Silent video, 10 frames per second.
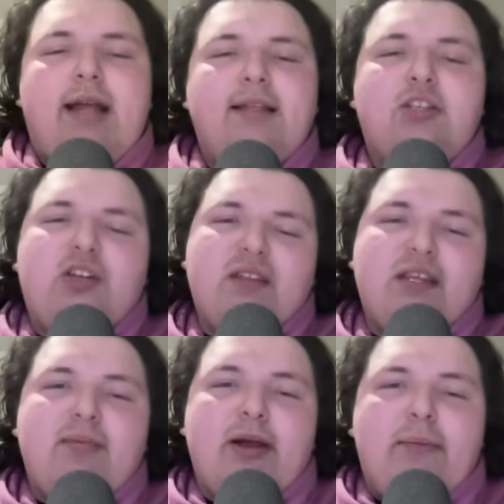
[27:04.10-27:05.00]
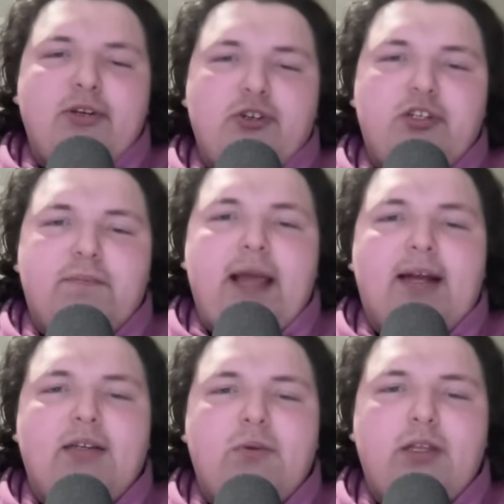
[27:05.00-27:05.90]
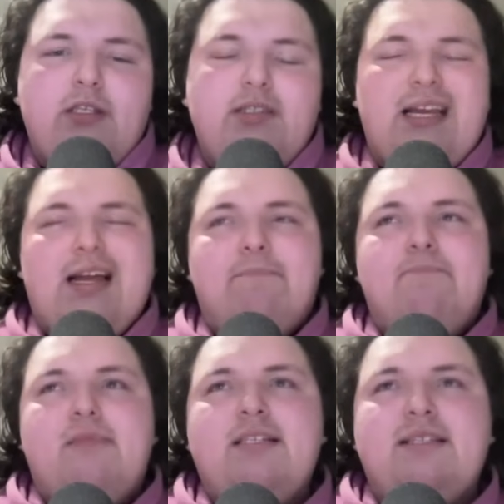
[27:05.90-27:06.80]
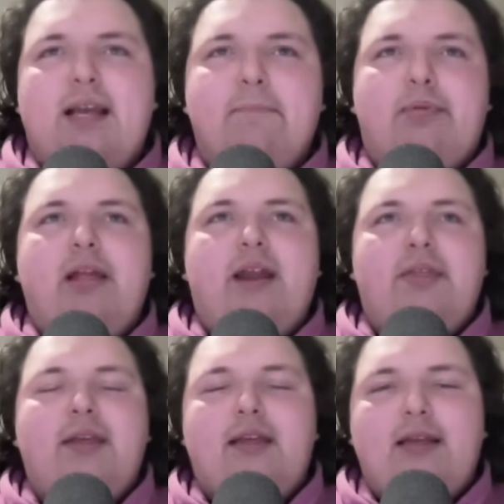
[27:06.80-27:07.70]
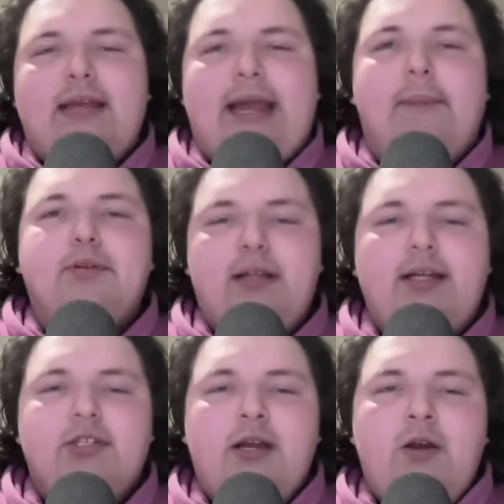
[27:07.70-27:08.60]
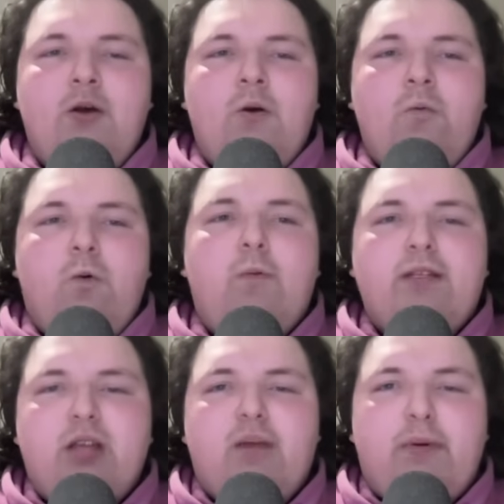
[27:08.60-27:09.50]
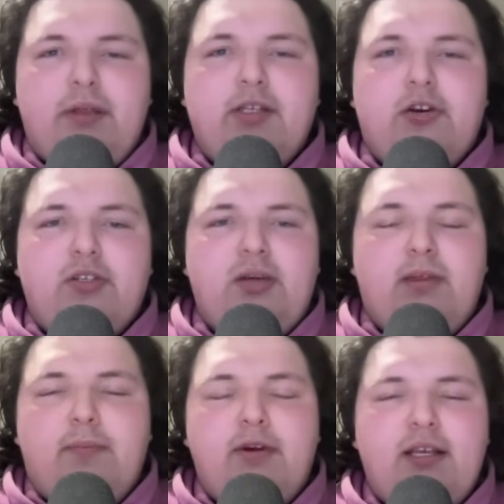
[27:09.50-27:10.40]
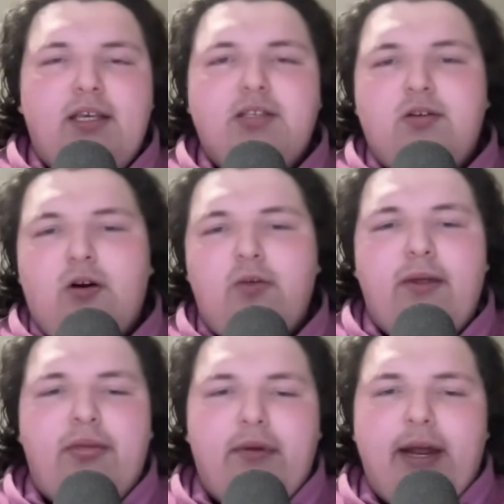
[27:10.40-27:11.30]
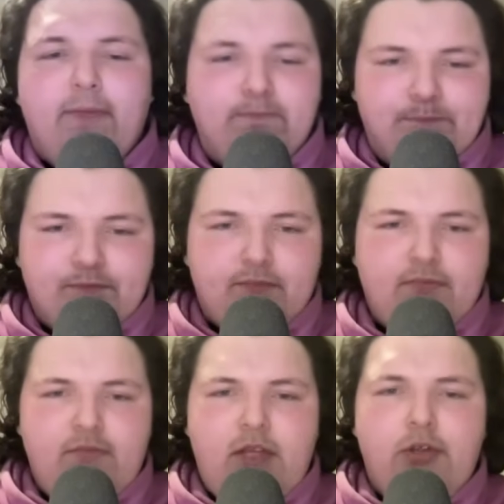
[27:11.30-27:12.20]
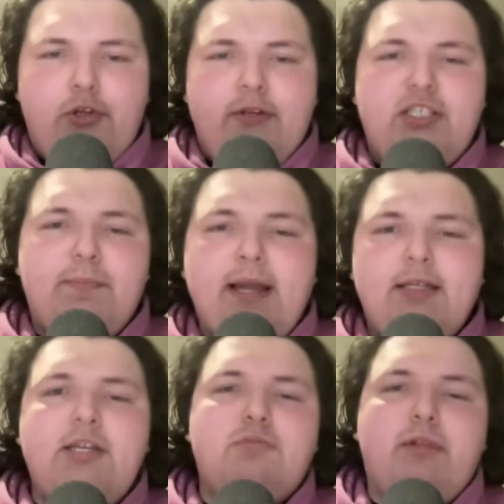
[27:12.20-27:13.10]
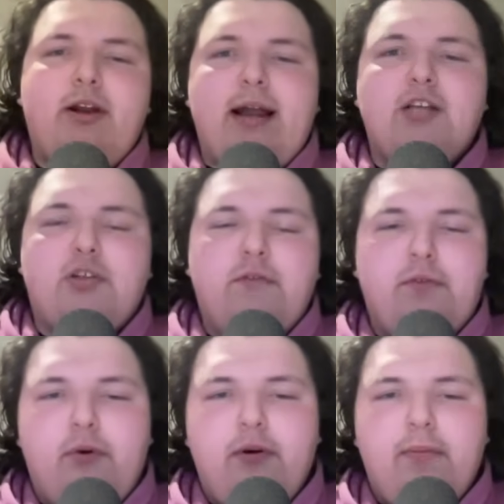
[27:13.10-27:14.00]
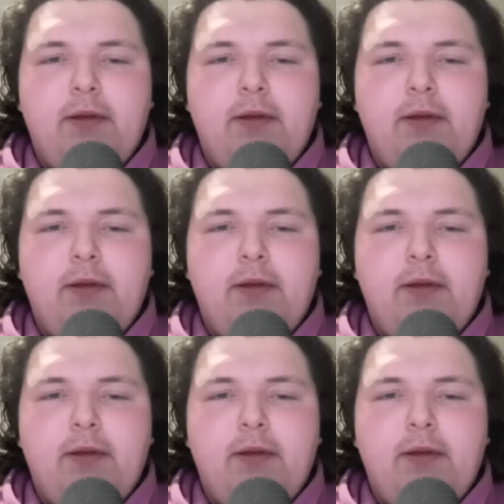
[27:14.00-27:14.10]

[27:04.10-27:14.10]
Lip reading: I think you have to think about how much respect. This is like a play that I think encapsulates what we talked about this Thunder team in the preseason all the way through now. The respect each player has on the floor.